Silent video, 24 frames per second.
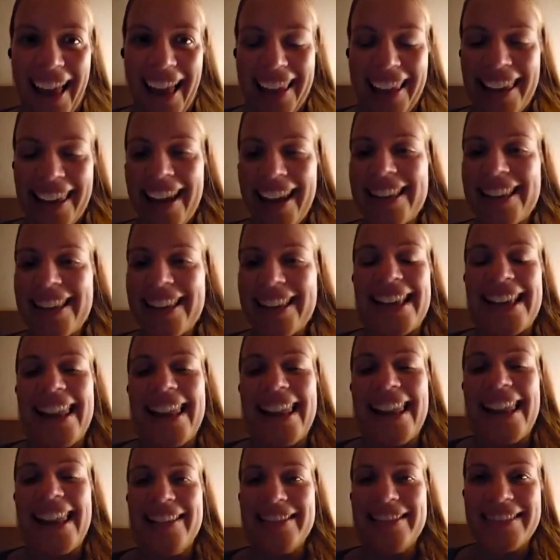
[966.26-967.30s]
Yeah. Yes,
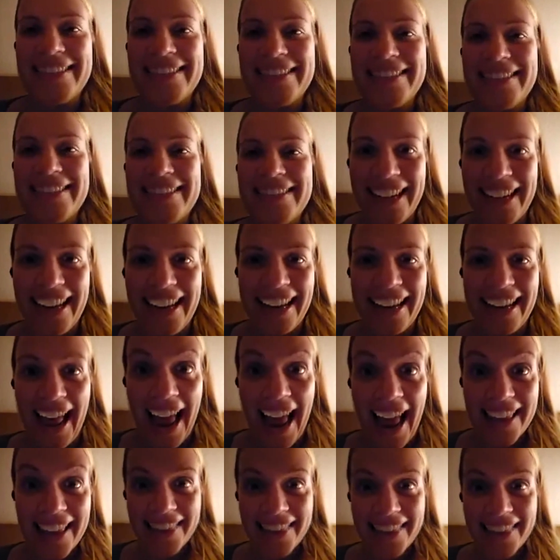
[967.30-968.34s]
hello, good evening.
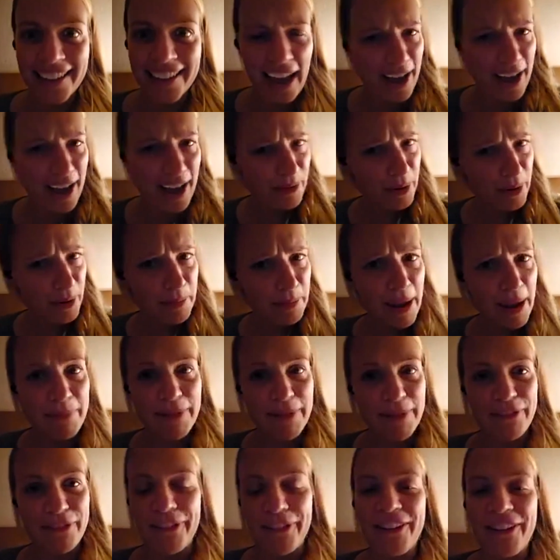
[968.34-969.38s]
I think we met
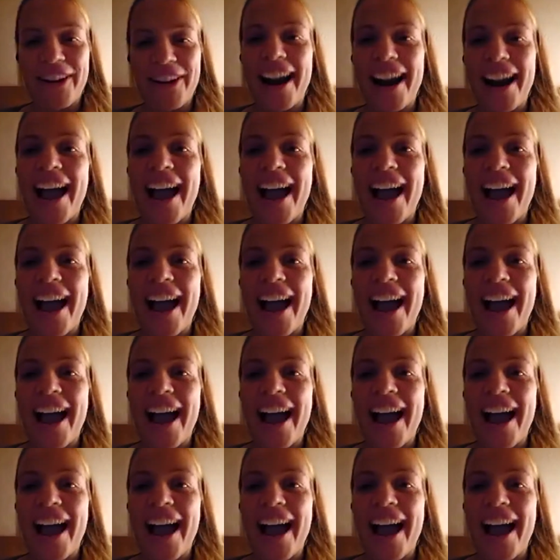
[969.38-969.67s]
before.